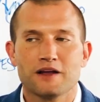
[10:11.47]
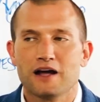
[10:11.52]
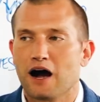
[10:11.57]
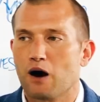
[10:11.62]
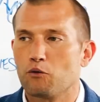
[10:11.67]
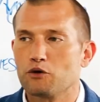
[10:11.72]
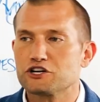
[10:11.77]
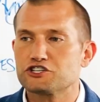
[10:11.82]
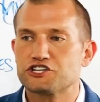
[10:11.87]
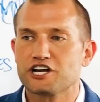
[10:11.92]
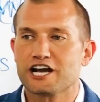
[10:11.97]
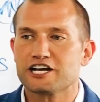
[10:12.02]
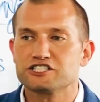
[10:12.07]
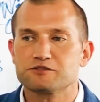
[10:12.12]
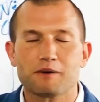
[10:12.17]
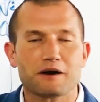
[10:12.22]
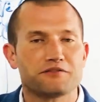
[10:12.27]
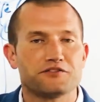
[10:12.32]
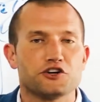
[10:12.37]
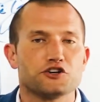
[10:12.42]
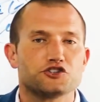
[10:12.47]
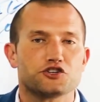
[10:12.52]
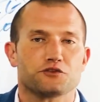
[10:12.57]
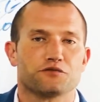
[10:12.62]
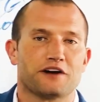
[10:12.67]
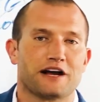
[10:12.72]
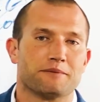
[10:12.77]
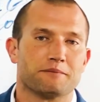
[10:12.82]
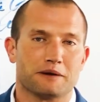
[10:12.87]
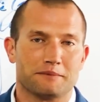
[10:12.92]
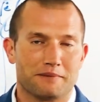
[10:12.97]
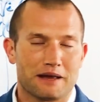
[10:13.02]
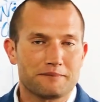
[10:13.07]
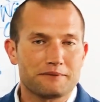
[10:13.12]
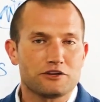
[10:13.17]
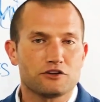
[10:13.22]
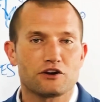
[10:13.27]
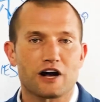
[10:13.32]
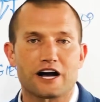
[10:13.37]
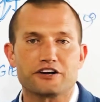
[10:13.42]
I want to change my future family. Maybe
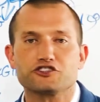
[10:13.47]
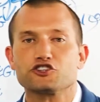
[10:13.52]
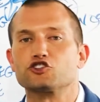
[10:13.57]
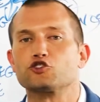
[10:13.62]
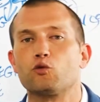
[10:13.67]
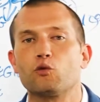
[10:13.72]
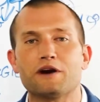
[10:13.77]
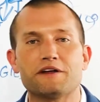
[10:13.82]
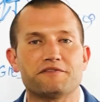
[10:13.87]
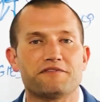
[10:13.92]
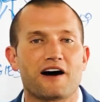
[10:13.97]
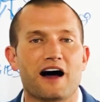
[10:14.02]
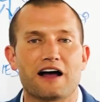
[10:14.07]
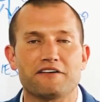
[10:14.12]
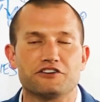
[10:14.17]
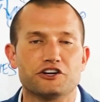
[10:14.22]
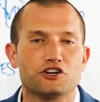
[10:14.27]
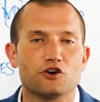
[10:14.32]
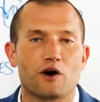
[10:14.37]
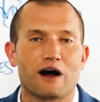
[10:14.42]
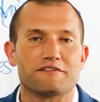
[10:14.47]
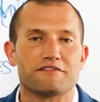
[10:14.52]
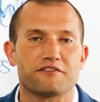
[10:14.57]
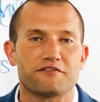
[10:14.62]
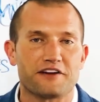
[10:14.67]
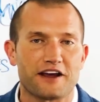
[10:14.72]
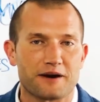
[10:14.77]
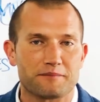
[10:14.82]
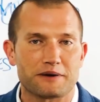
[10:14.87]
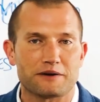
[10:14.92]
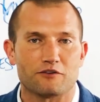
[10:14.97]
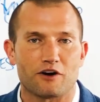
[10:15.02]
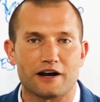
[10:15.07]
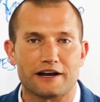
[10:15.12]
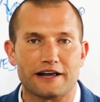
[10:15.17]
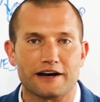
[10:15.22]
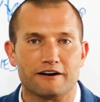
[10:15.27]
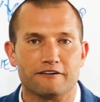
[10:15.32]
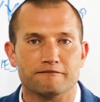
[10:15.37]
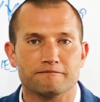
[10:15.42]
you guys are 25 and you don't have a family right
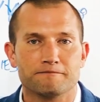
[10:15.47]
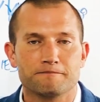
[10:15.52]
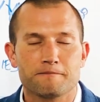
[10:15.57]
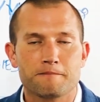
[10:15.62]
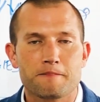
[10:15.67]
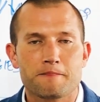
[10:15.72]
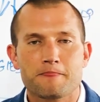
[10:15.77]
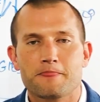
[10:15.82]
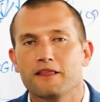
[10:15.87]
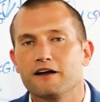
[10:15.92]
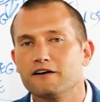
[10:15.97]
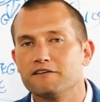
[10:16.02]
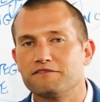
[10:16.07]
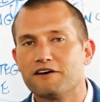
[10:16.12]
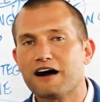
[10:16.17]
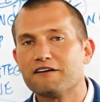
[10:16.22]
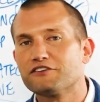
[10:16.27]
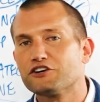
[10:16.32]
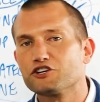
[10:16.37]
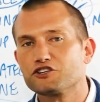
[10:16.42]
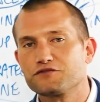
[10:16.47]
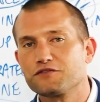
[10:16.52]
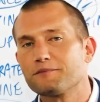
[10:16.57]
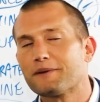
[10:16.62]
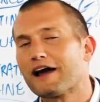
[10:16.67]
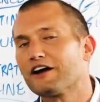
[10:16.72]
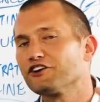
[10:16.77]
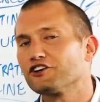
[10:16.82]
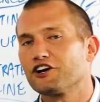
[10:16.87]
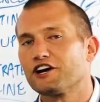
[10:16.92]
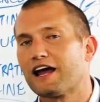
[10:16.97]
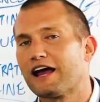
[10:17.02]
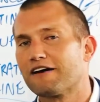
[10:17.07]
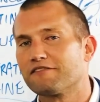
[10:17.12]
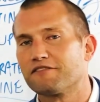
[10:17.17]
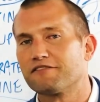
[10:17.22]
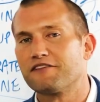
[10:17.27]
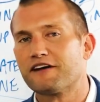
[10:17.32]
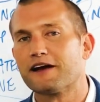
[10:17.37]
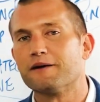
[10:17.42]
now. Five years from now, you're going to have
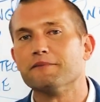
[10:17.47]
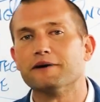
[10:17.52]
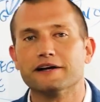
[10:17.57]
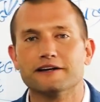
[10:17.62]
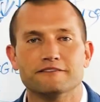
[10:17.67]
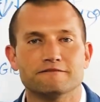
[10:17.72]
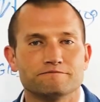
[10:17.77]
a family.